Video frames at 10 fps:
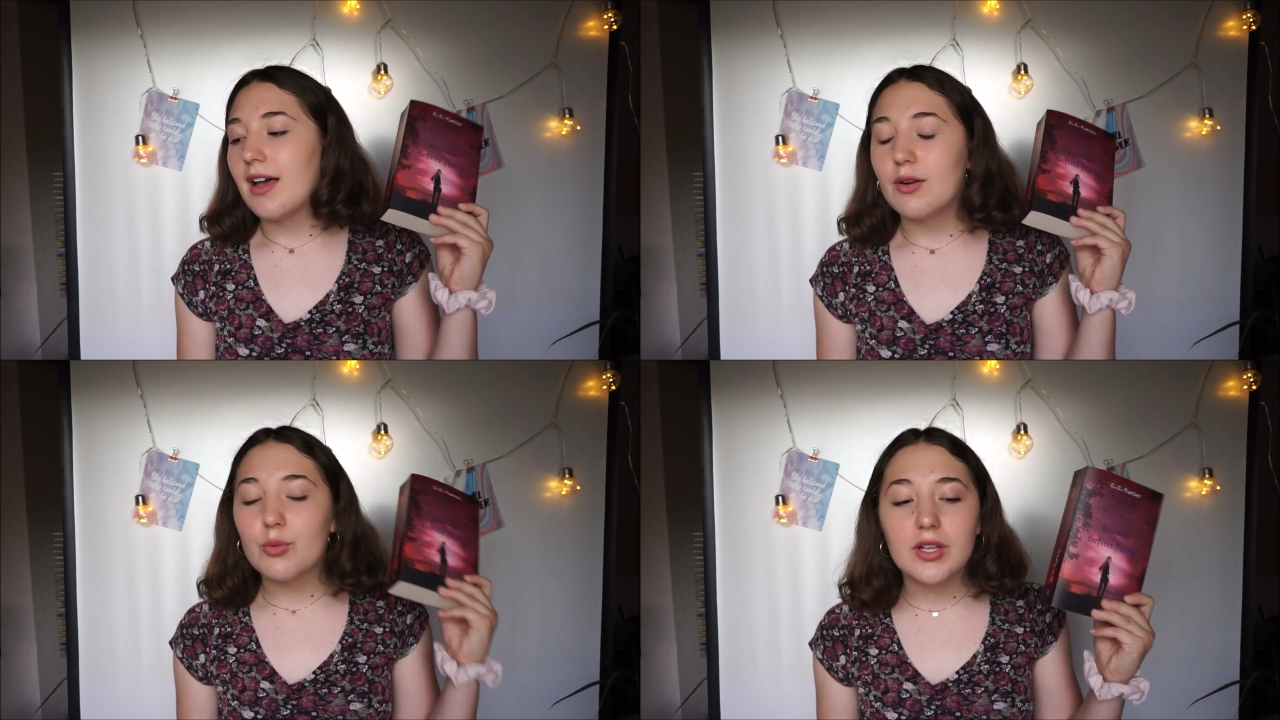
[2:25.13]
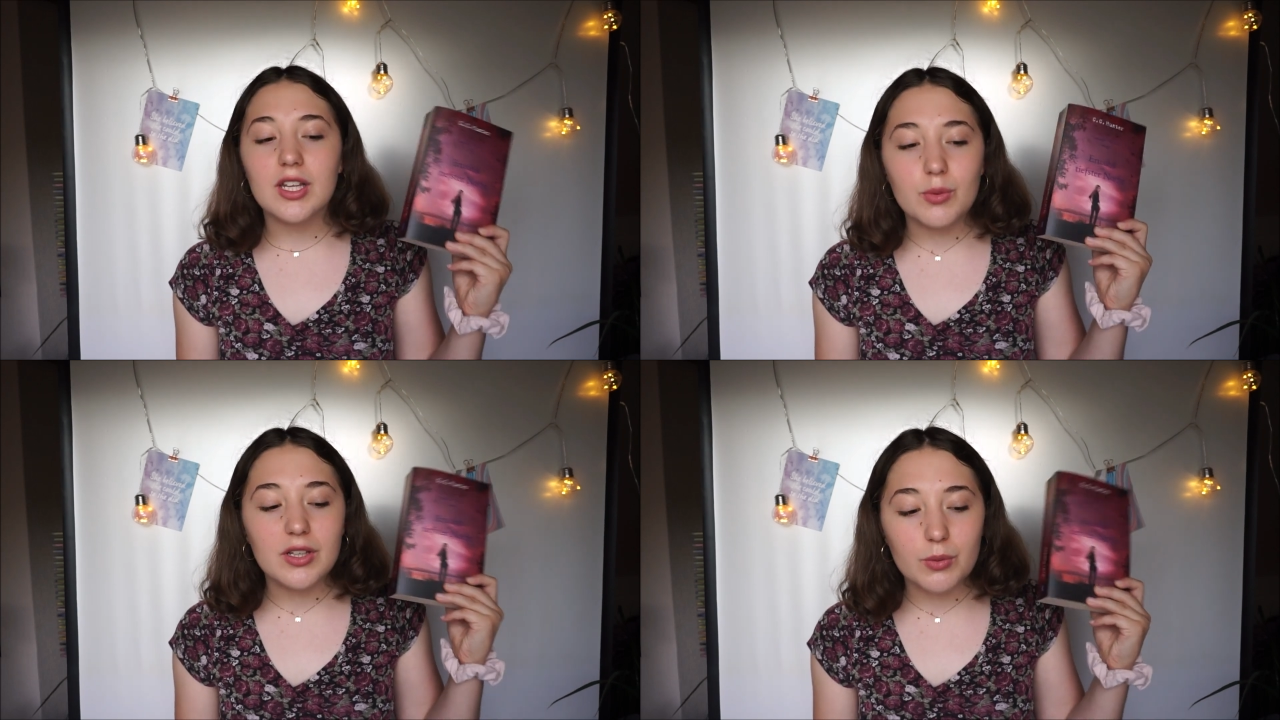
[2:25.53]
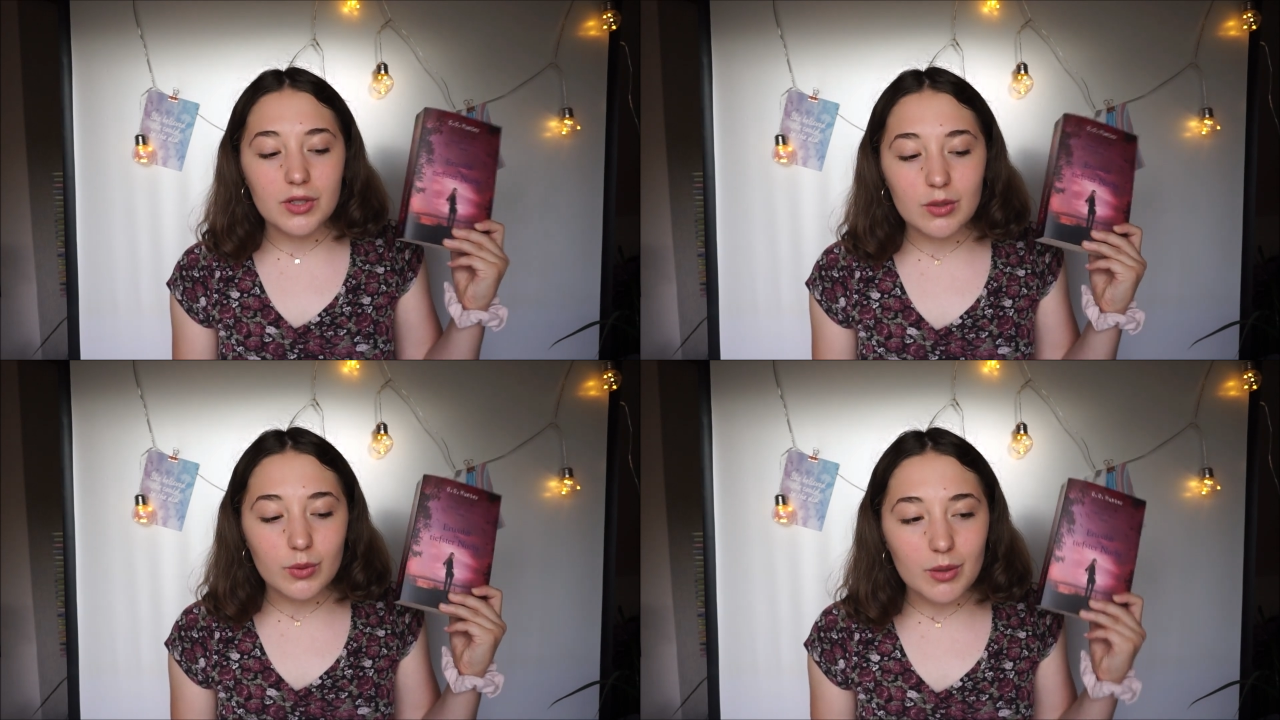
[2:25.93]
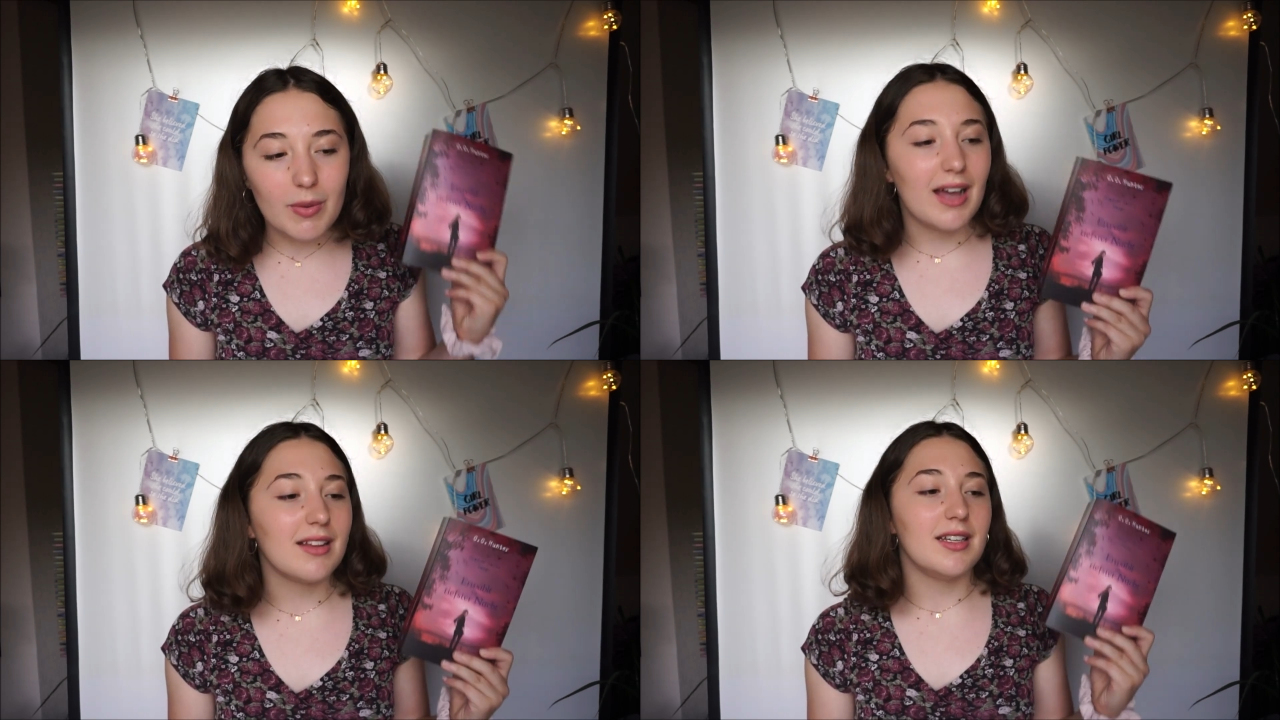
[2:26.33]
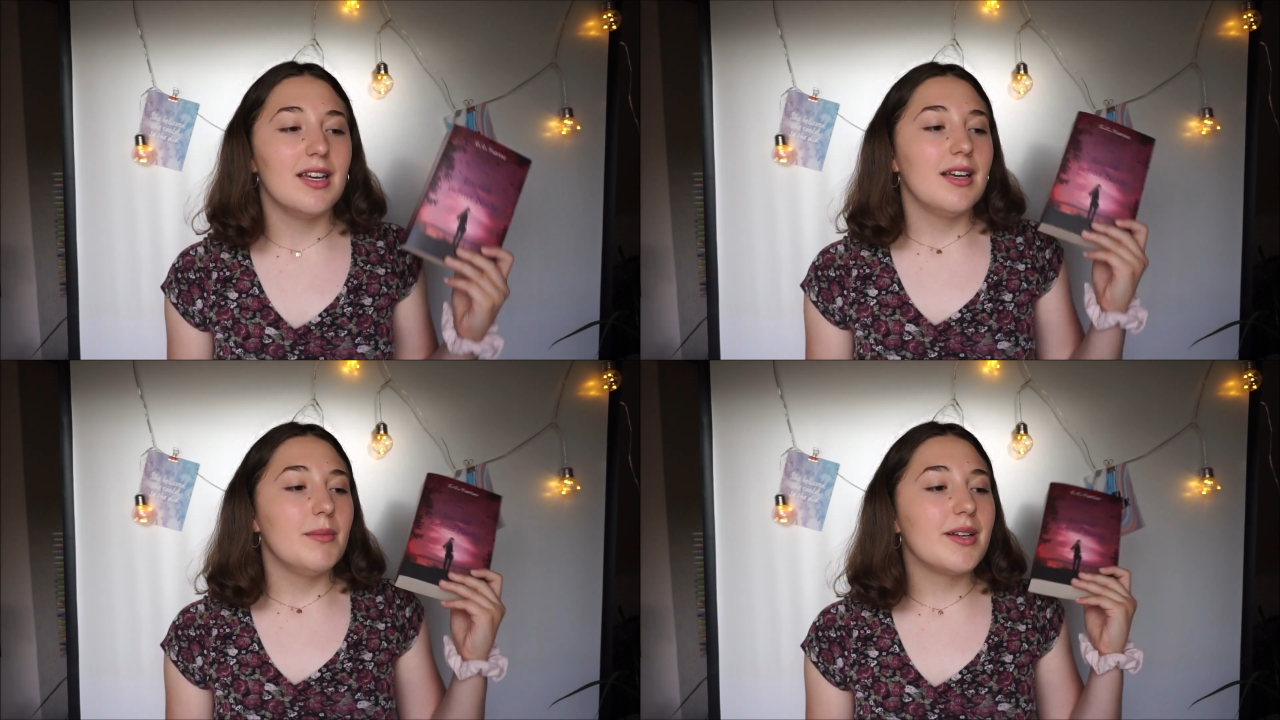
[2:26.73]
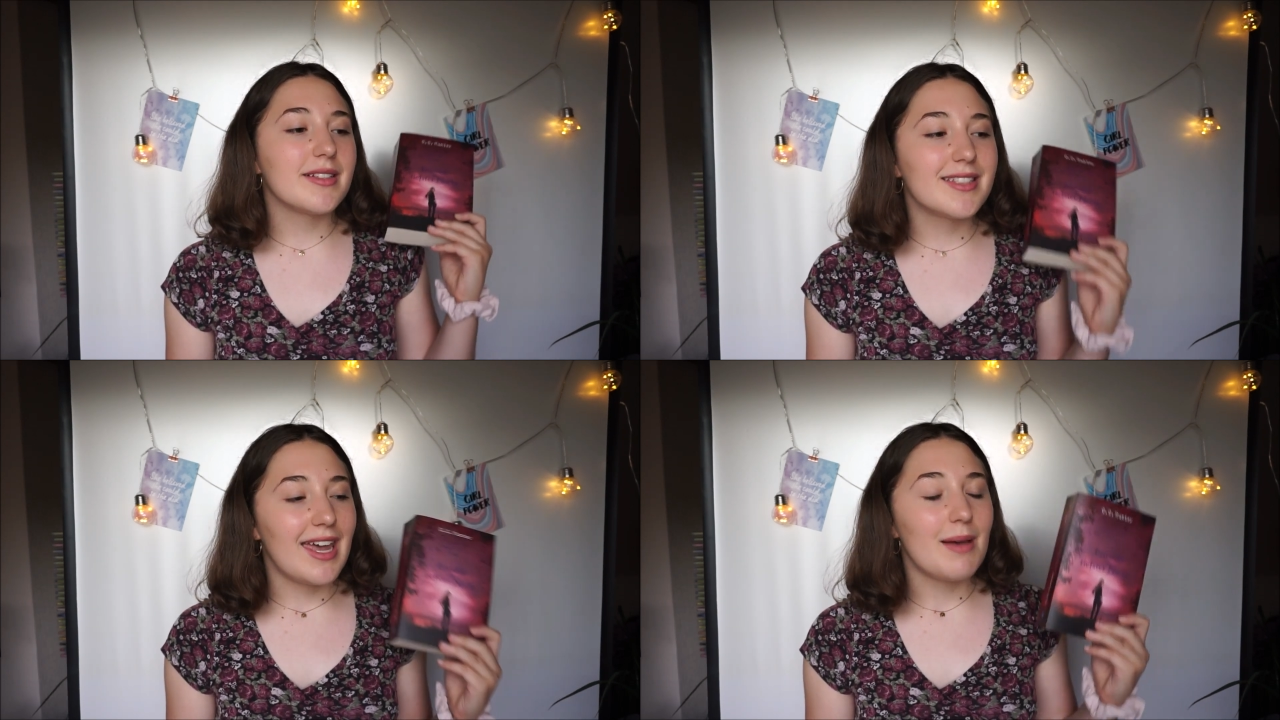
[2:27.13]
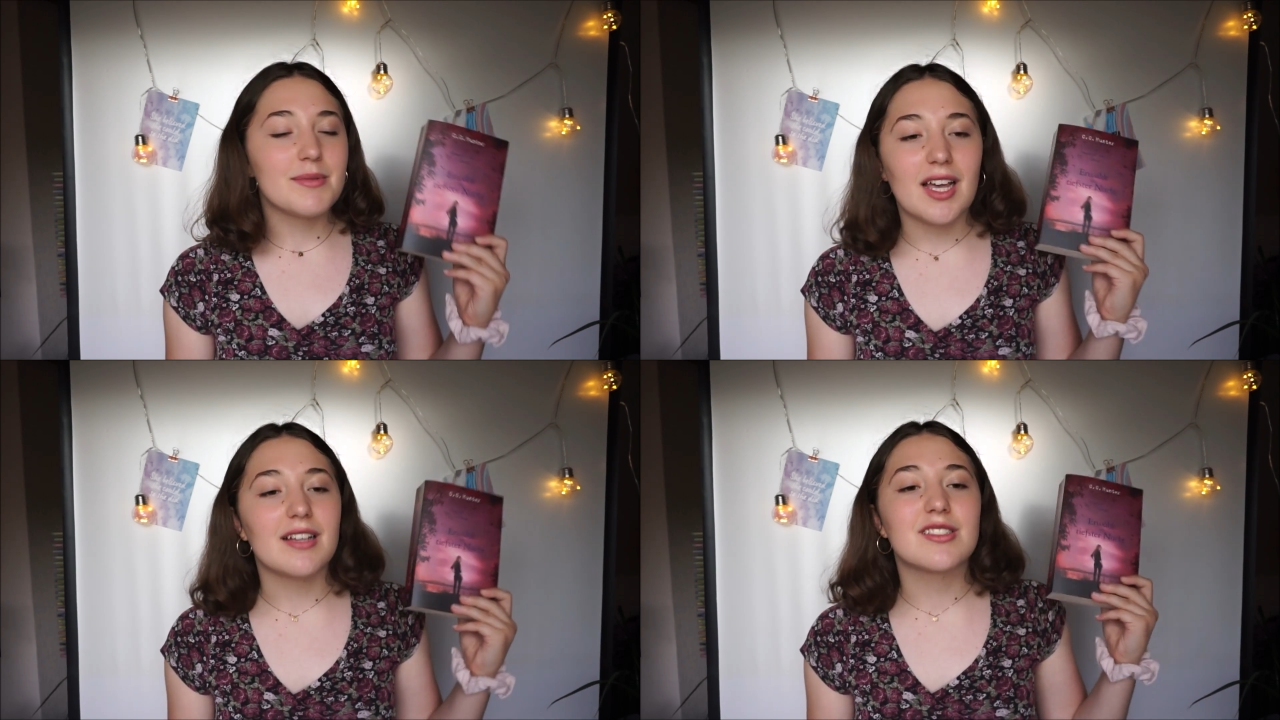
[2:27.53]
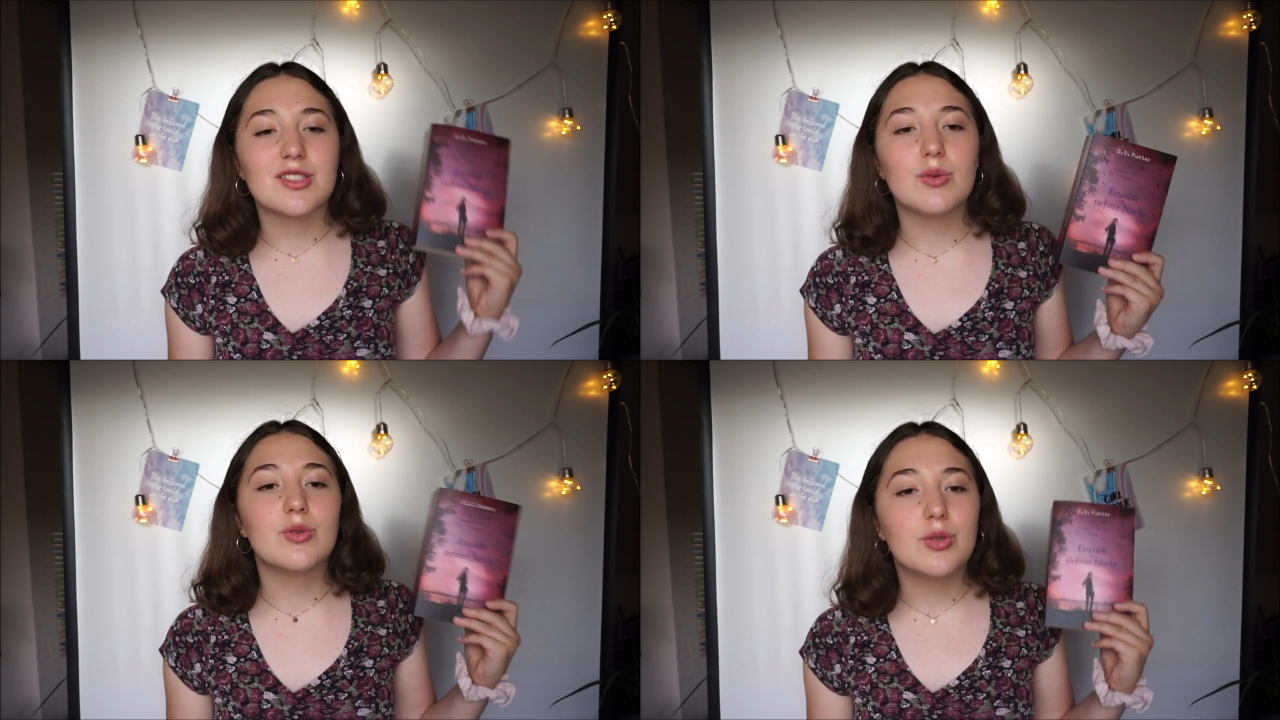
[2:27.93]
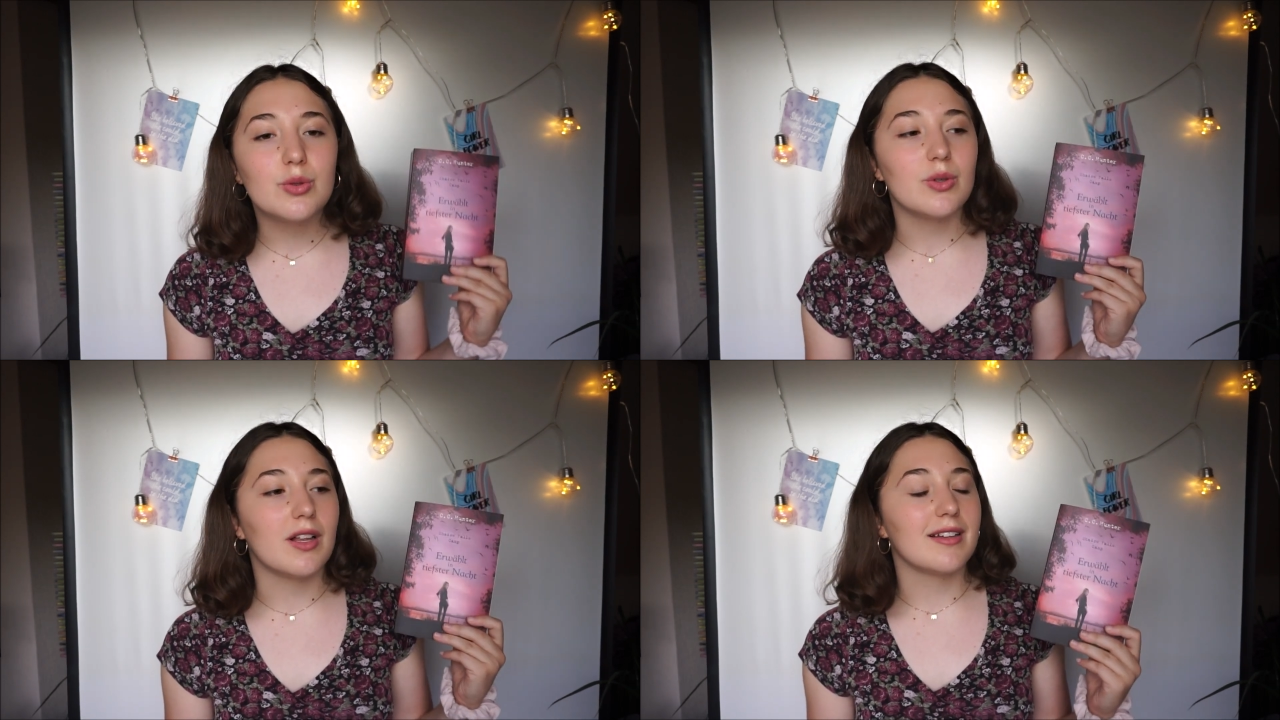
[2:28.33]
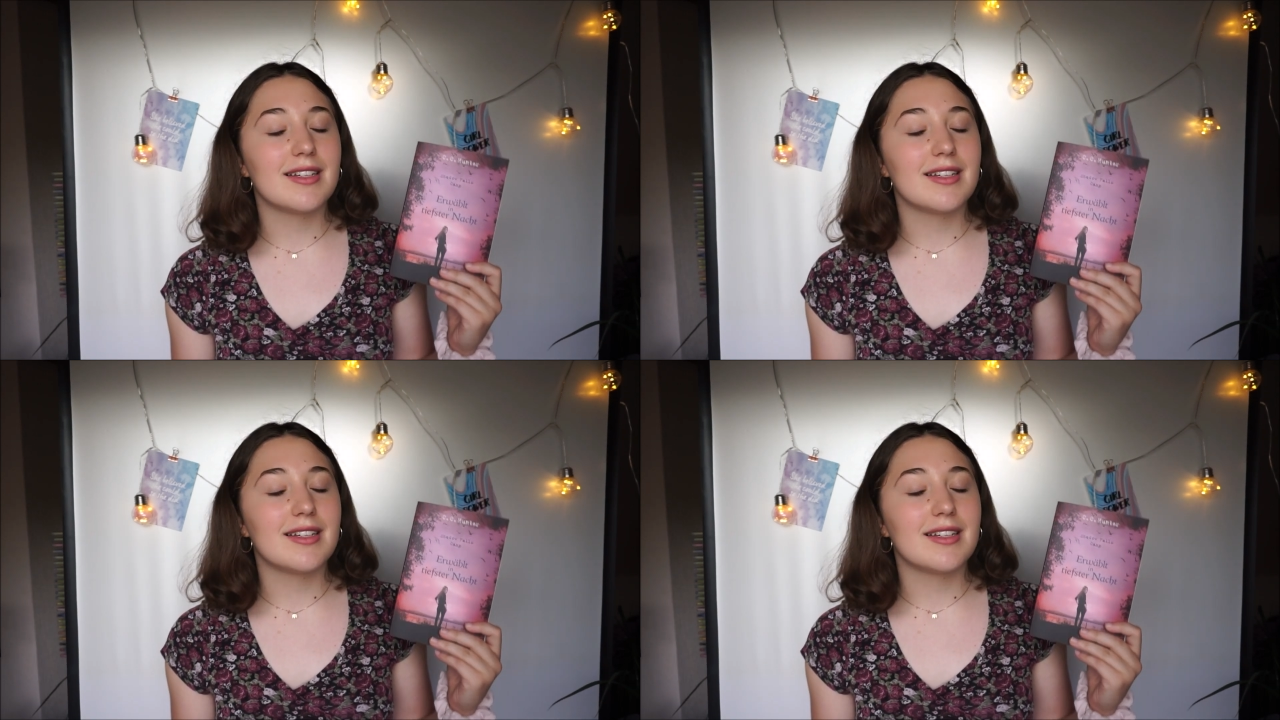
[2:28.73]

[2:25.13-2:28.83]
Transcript: Really badly, because camps are so cool.